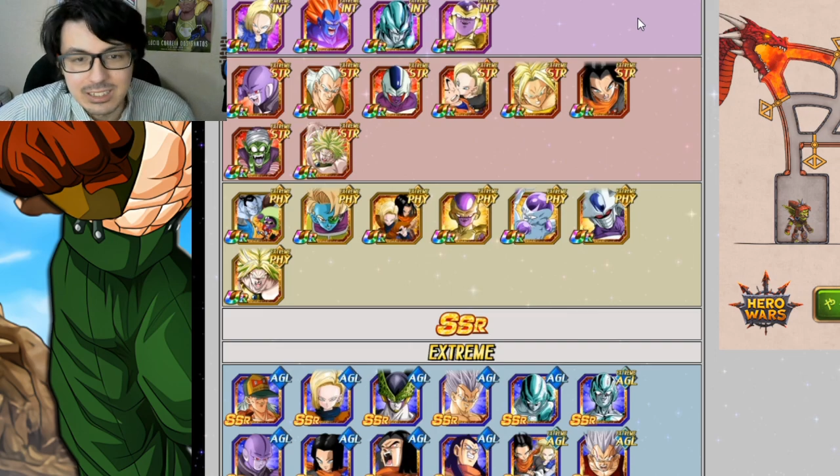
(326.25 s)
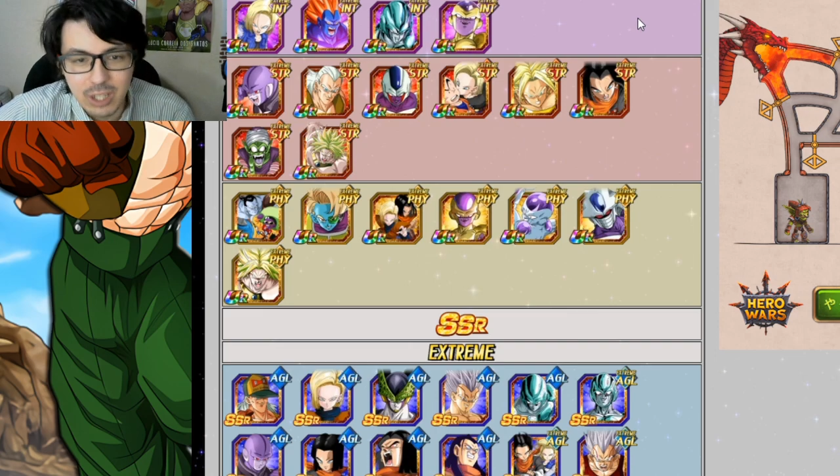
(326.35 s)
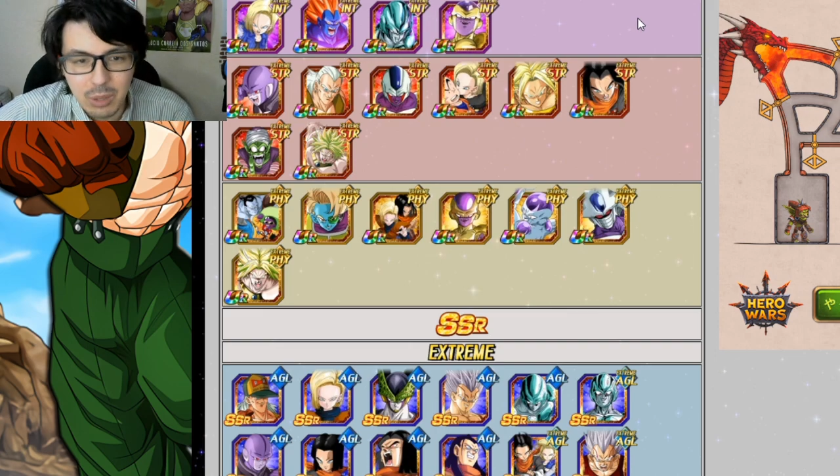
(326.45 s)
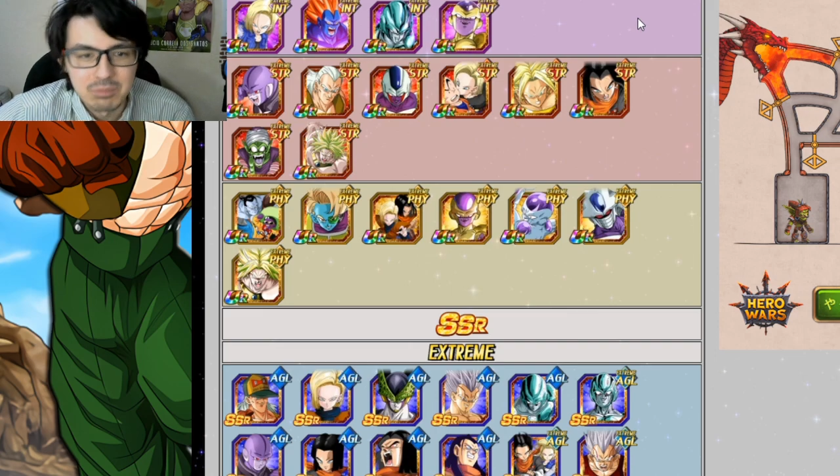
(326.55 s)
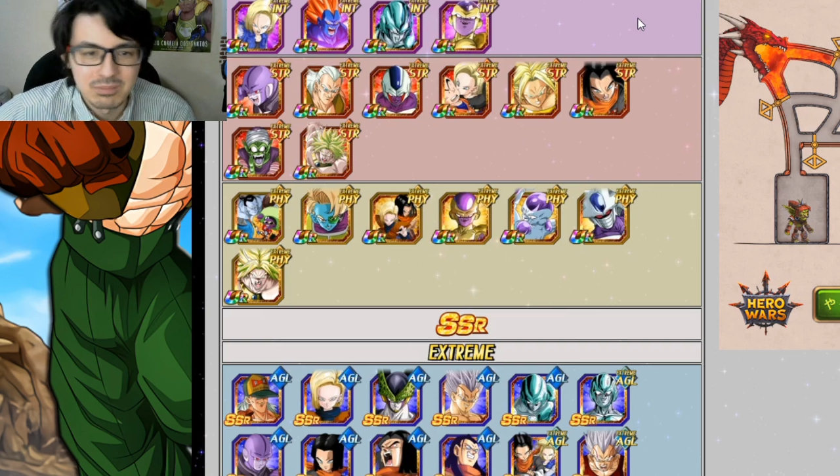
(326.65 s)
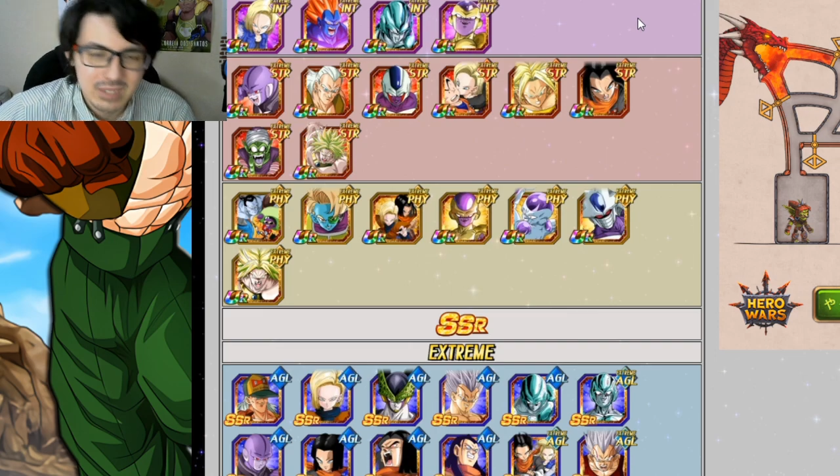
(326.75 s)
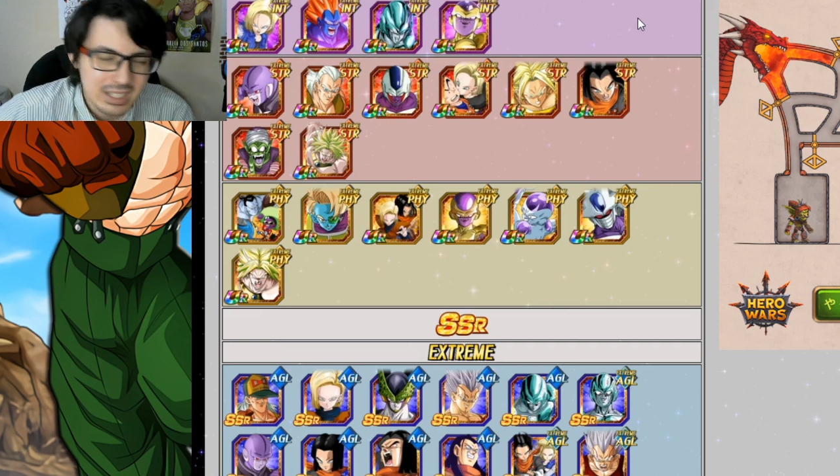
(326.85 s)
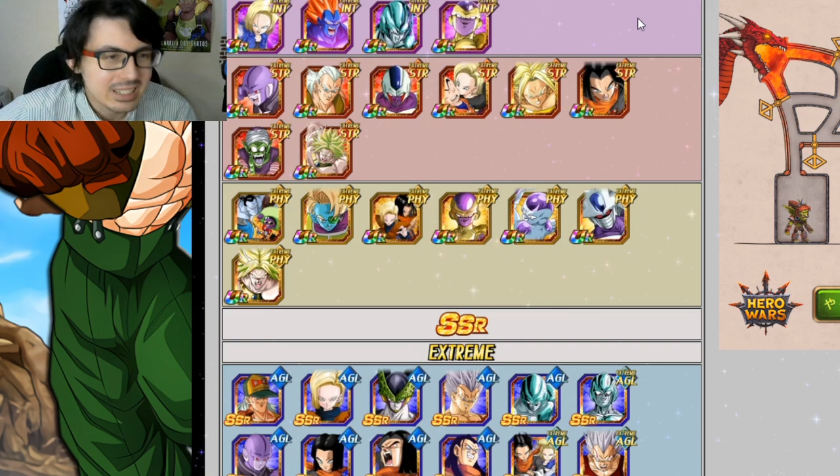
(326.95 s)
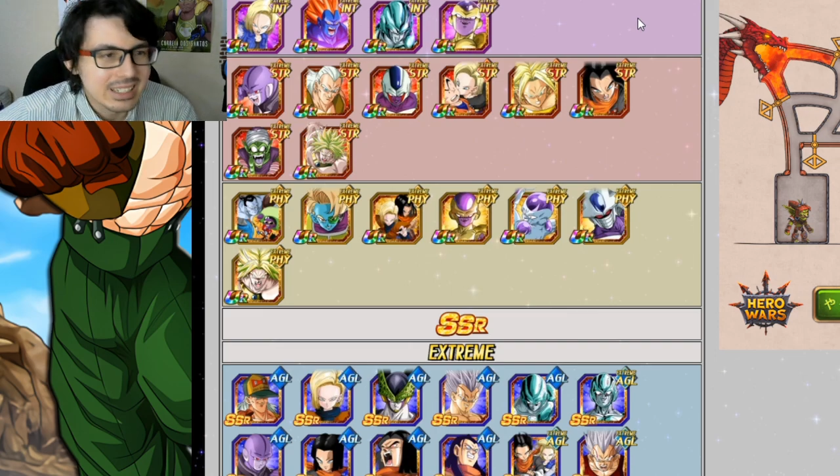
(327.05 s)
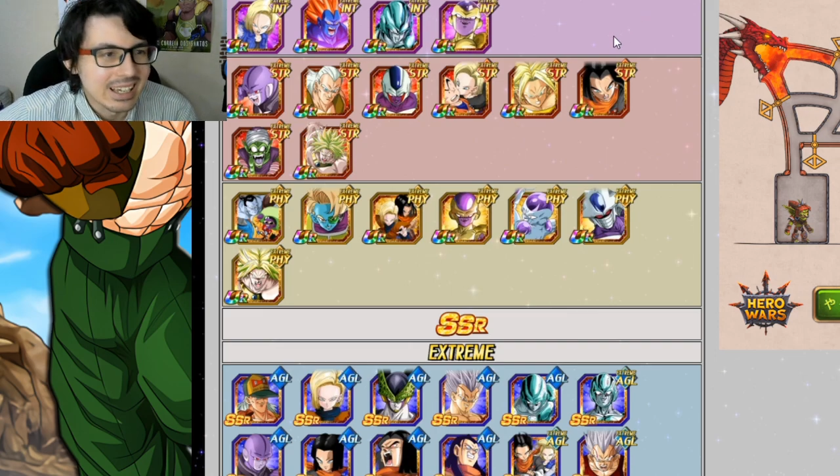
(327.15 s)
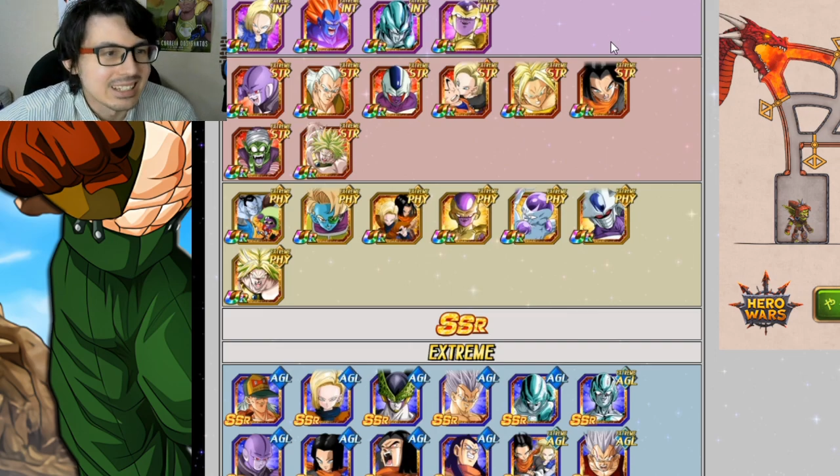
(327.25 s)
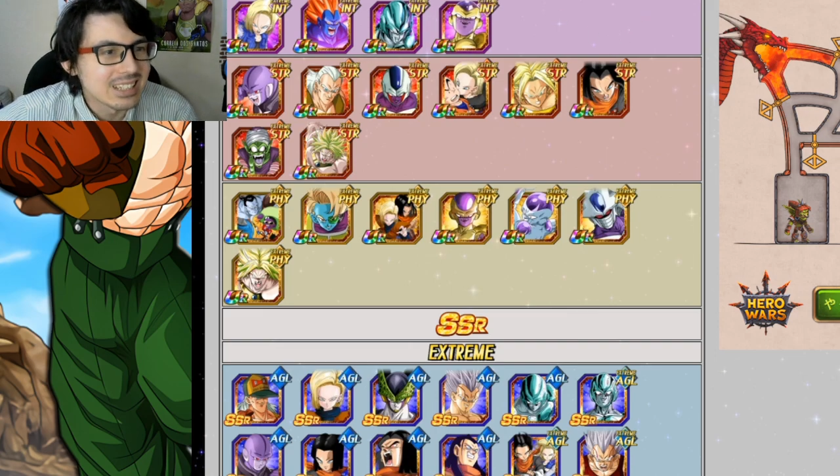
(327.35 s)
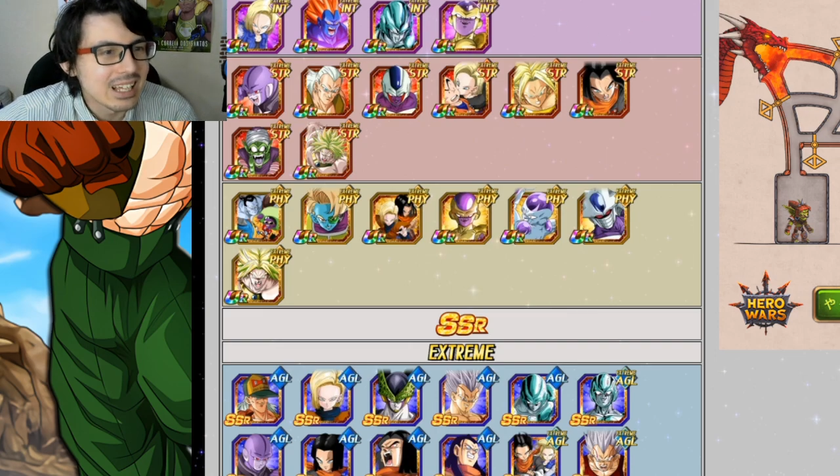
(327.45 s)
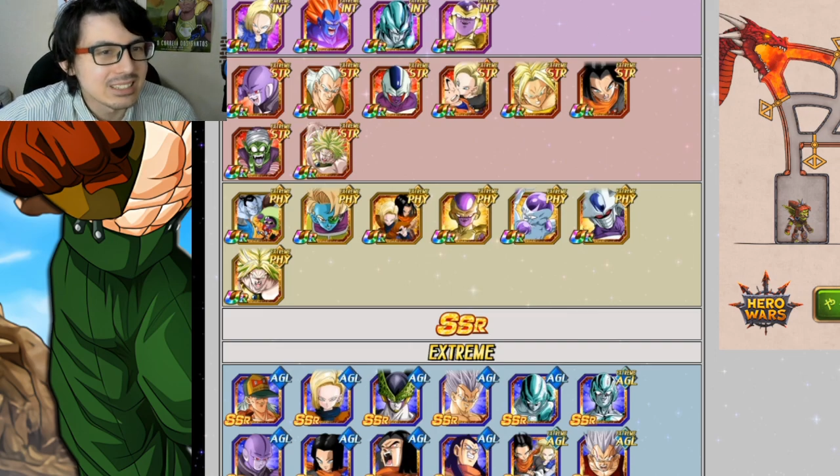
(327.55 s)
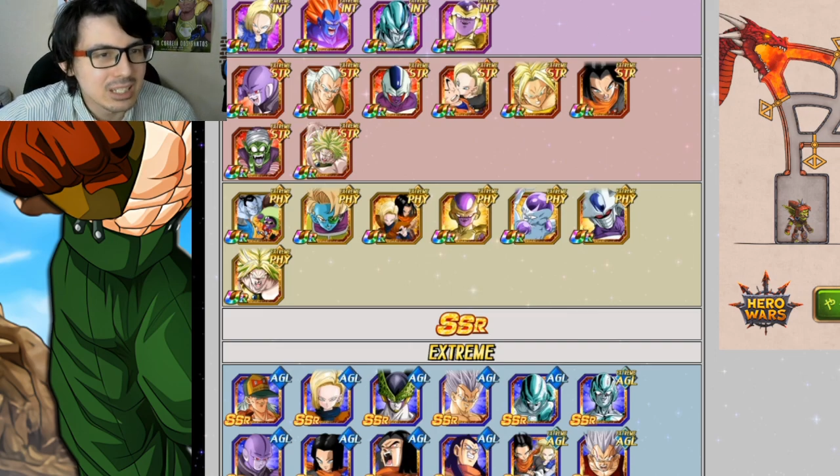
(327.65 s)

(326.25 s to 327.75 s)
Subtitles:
So yeah, that's